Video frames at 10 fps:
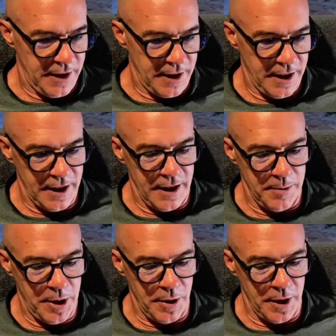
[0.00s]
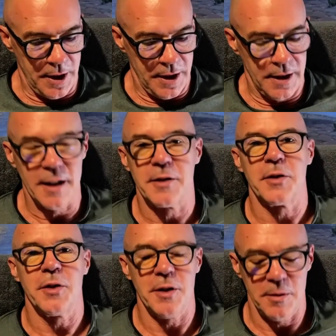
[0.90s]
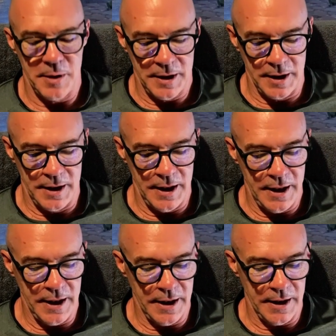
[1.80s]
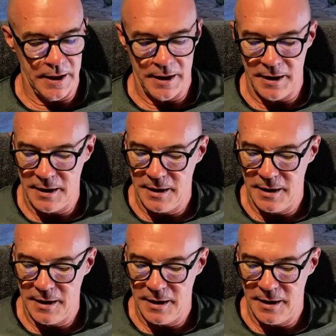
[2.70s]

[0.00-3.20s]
All right. Hi, I'm Cody. Thanks for joining me today.